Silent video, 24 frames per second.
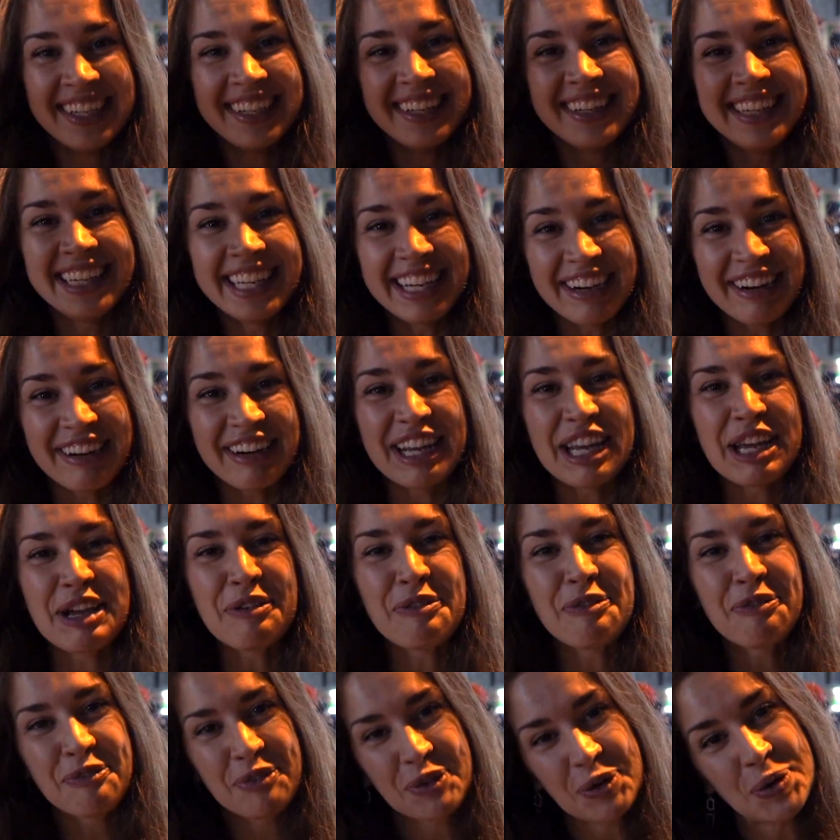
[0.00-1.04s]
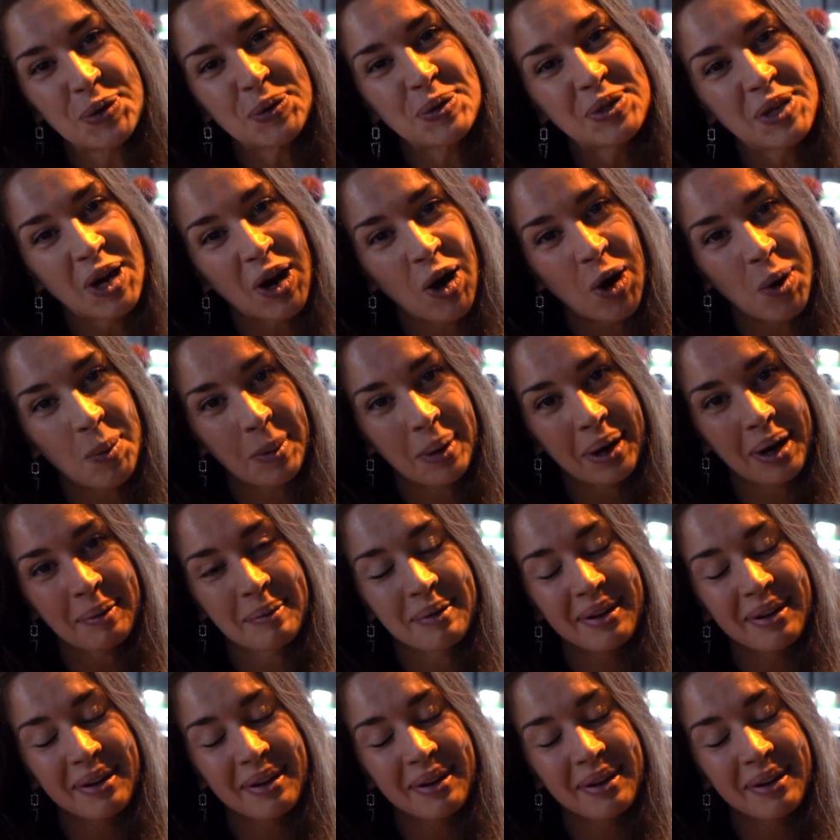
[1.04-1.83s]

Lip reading: nearing food coma,